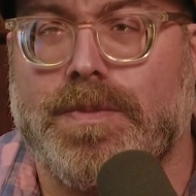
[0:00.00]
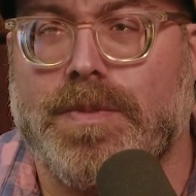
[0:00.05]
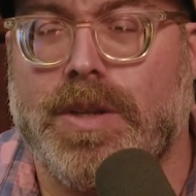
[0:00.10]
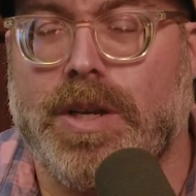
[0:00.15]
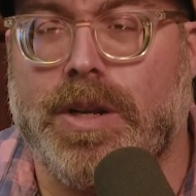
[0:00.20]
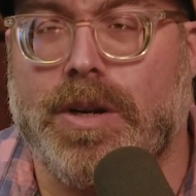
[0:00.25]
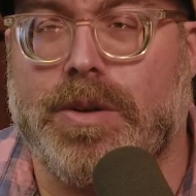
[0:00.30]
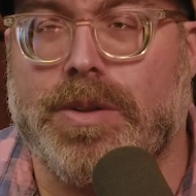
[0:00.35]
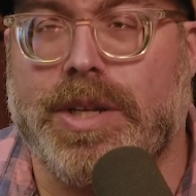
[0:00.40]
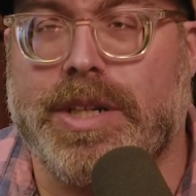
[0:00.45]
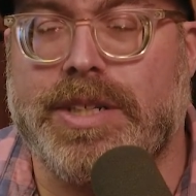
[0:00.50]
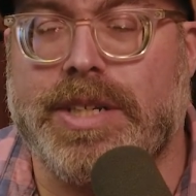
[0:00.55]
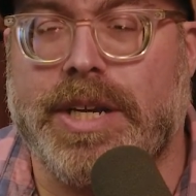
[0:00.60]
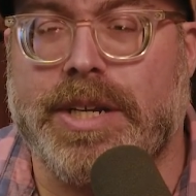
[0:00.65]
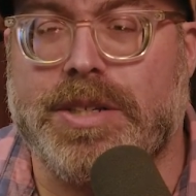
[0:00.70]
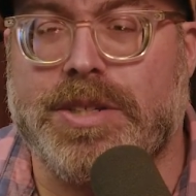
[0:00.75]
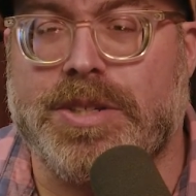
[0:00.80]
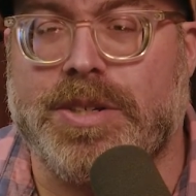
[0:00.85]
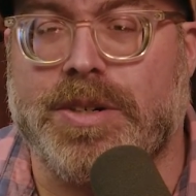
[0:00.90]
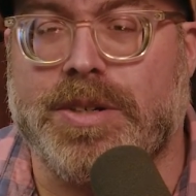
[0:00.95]
you know, they
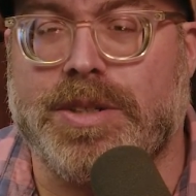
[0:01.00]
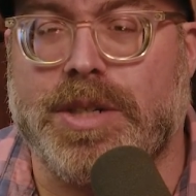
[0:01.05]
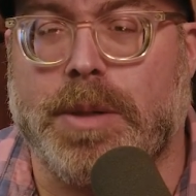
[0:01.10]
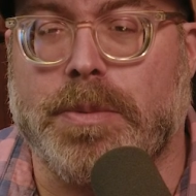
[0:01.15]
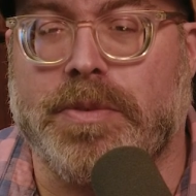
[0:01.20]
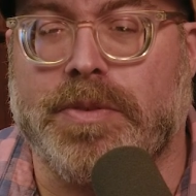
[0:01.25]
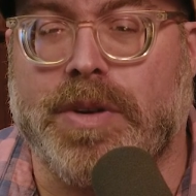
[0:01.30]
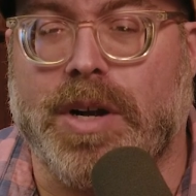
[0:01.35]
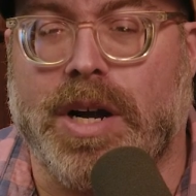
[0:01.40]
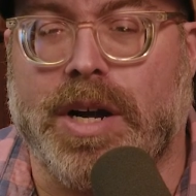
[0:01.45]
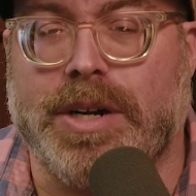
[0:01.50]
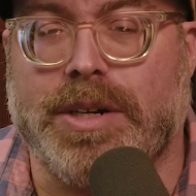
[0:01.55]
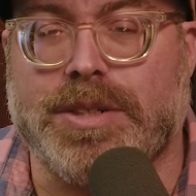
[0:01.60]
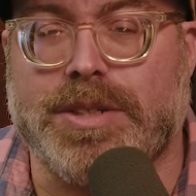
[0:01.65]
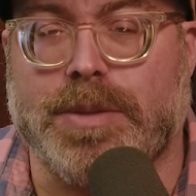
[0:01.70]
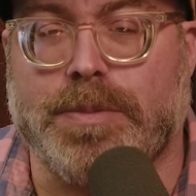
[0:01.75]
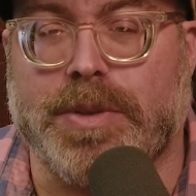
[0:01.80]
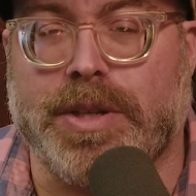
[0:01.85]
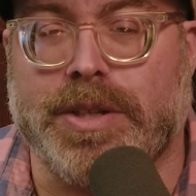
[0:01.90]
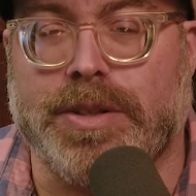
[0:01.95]
date a certain type of guy or
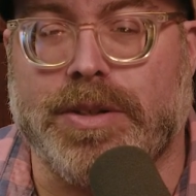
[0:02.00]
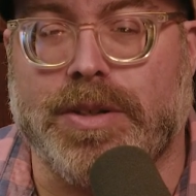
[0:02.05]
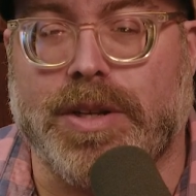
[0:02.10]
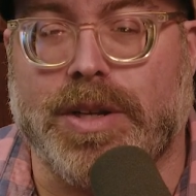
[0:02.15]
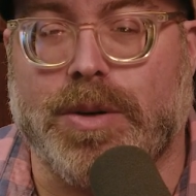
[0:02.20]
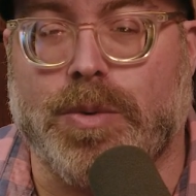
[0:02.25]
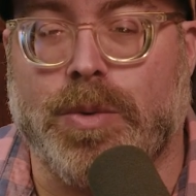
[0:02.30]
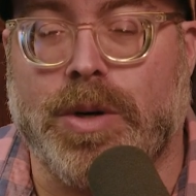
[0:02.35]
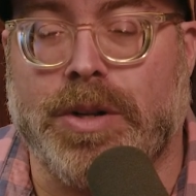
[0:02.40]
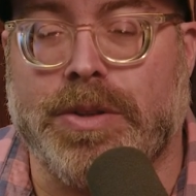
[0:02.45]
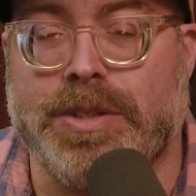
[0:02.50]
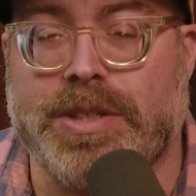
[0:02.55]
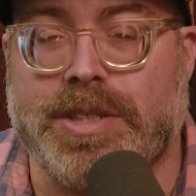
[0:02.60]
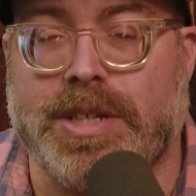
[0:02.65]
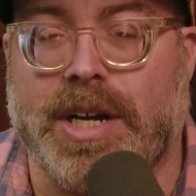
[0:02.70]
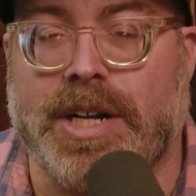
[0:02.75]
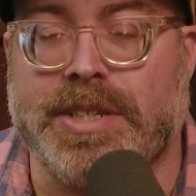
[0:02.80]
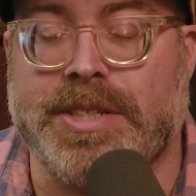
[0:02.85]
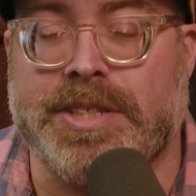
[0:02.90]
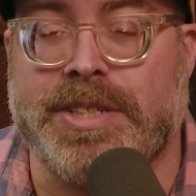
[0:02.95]
something, and they're like, well, this
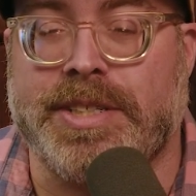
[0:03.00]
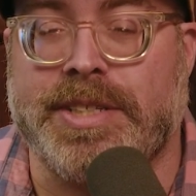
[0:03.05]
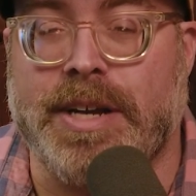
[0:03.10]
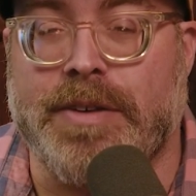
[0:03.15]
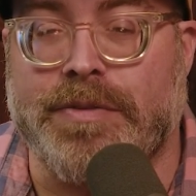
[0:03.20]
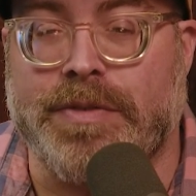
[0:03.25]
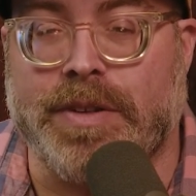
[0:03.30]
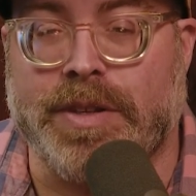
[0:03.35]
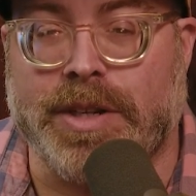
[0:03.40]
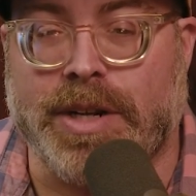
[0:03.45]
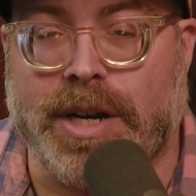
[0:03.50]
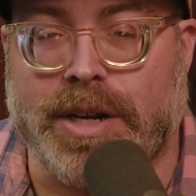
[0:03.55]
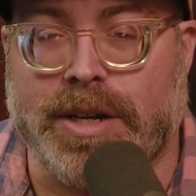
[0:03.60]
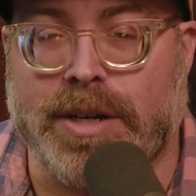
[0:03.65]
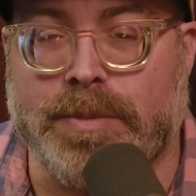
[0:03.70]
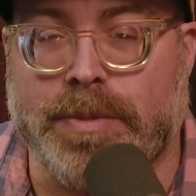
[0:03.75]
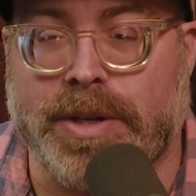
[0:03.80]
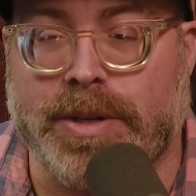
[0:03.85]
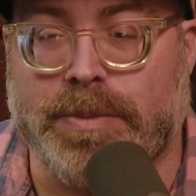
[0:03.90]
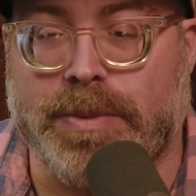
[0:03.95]
guy's definitely not going
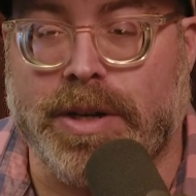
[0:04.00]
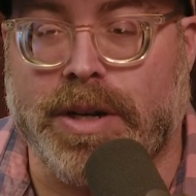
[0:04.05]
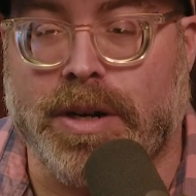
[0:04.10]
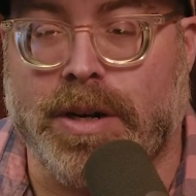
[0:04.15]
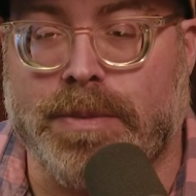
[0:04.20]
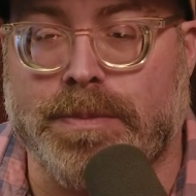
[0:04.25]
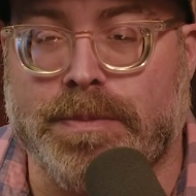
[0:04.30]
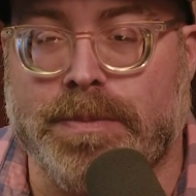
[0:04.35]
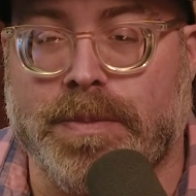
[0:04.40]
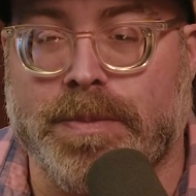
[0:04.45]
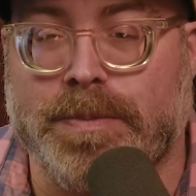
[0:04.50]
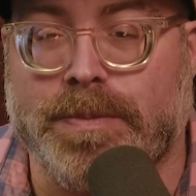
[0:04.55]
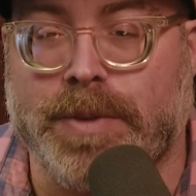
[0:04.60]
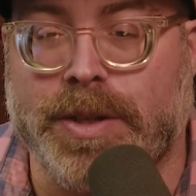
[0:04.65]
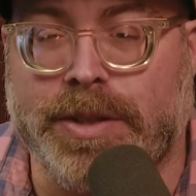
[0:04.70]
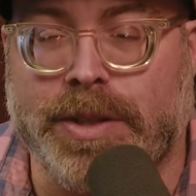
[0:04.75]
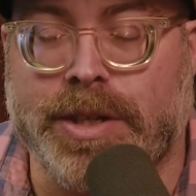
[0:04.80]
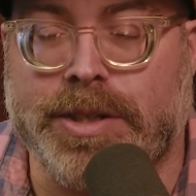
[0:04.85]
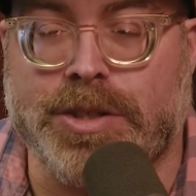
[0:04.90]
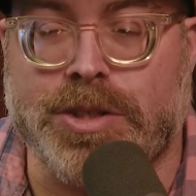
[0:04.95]
to make me come,
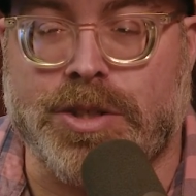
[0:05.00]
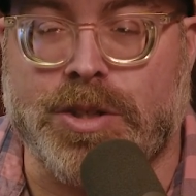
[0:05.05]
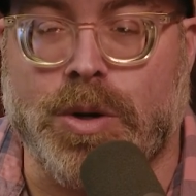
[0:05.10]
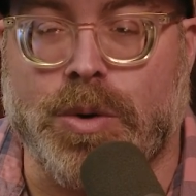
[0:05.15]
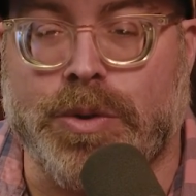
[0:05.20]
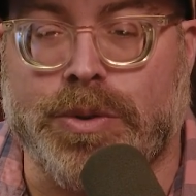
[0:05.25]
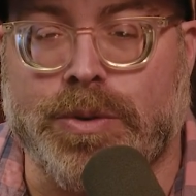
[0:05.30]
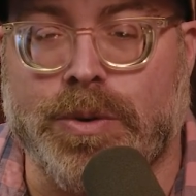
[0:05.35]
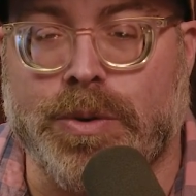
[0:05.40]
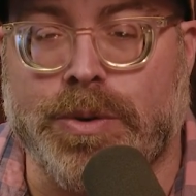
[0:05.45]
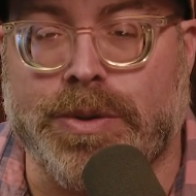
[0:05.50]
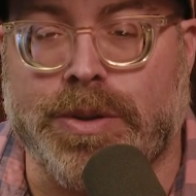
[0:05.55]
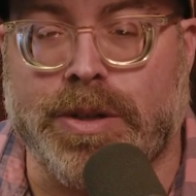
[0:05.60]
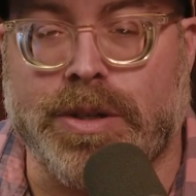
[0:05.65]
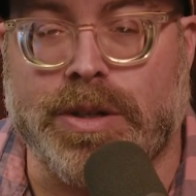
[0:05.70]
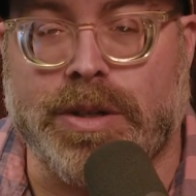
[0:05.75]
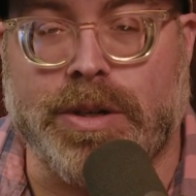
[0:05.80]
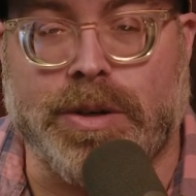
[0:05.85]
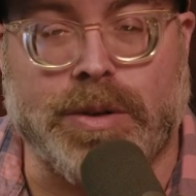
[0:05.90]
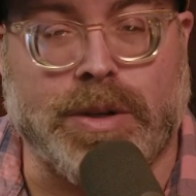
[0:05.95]
and then just go through with
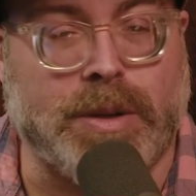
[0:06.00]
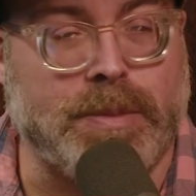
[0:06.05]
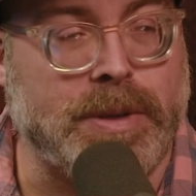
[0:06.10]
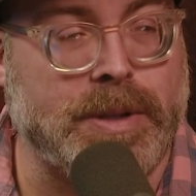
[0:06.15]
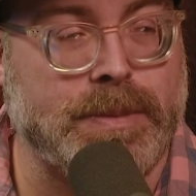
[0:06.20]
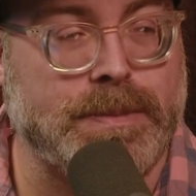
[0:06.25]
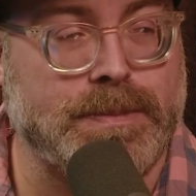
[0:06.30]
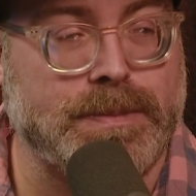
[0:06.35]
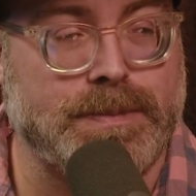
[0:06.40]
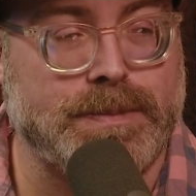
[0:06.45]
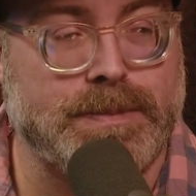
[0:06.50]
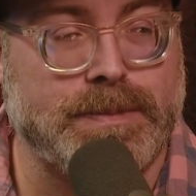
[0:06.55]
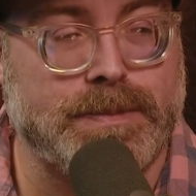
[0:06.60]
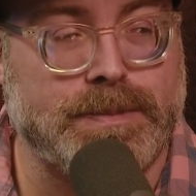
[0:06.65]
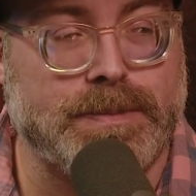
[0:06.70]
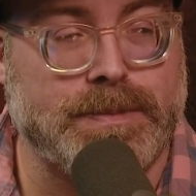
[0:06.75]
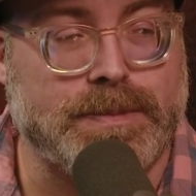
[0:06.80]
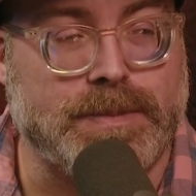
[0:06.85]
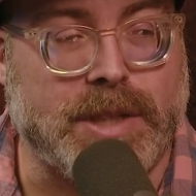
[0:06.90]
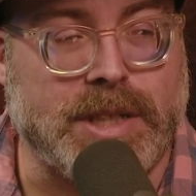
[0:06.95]
it. You know what I mean?
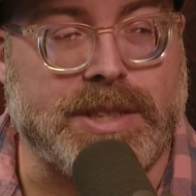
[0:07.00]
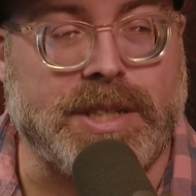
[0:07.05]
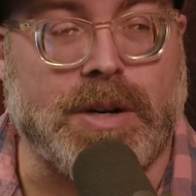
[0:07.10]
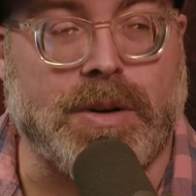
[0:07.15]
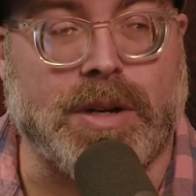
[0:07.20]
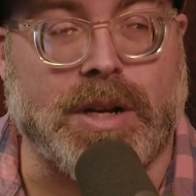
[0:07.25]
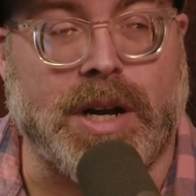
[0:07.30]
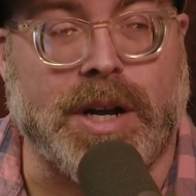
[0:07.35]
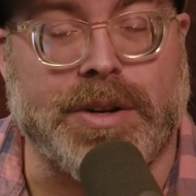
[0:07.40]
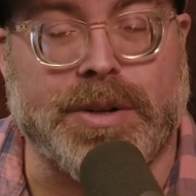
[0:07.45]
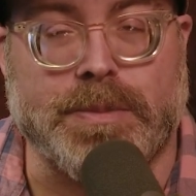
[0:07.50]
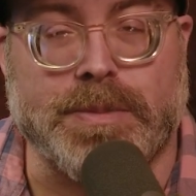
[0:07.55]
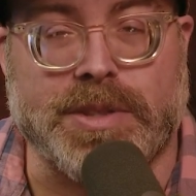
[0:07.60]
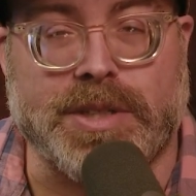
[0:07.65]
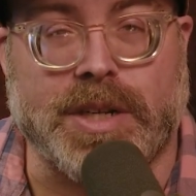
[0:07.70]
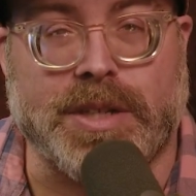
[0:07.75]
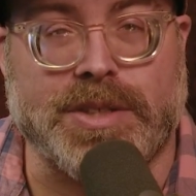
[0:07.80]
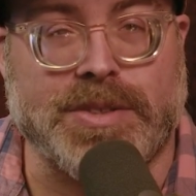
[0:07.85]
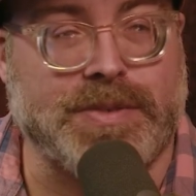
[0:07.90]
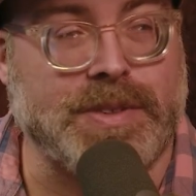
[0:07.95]
That's how a condom
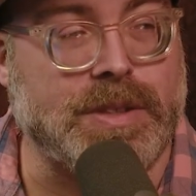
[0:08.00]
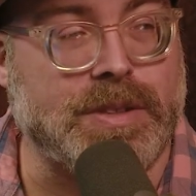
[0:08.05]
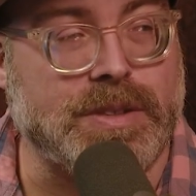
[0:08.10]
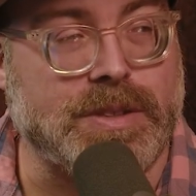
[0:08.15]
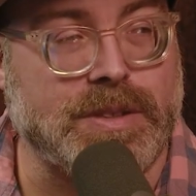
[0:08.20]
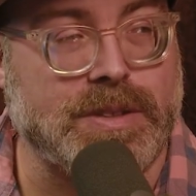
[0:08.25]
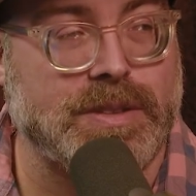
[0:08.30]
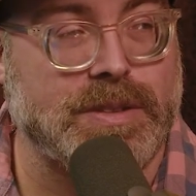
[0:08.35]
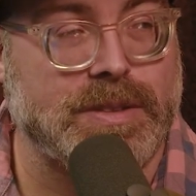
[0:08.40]
sex feels.